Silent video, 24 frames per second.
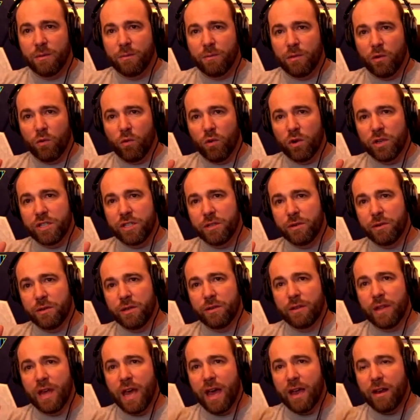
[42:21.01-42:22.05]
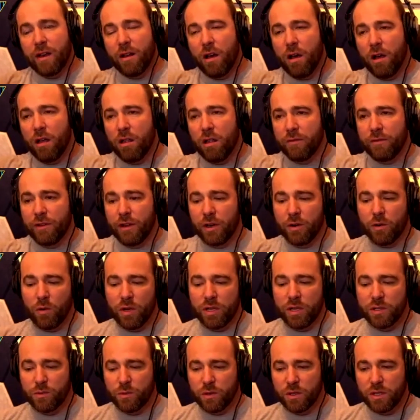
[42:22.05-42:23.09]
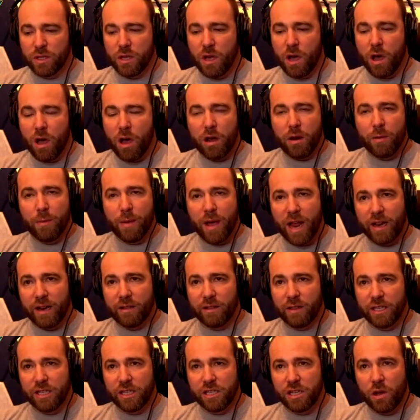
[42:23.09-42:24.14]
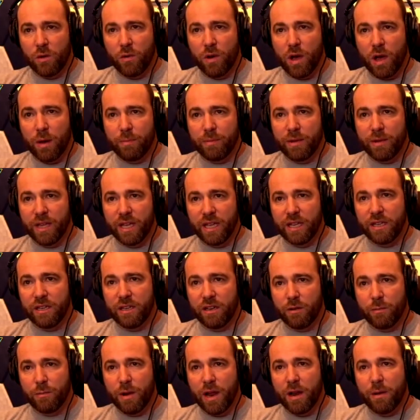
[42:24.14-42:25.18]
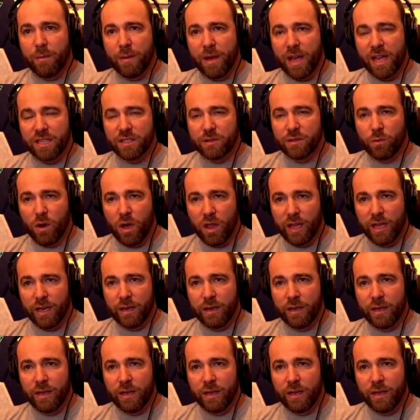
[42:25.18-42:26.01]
But once you do that, all of your coins will automatically show up in your MetaMask wallet.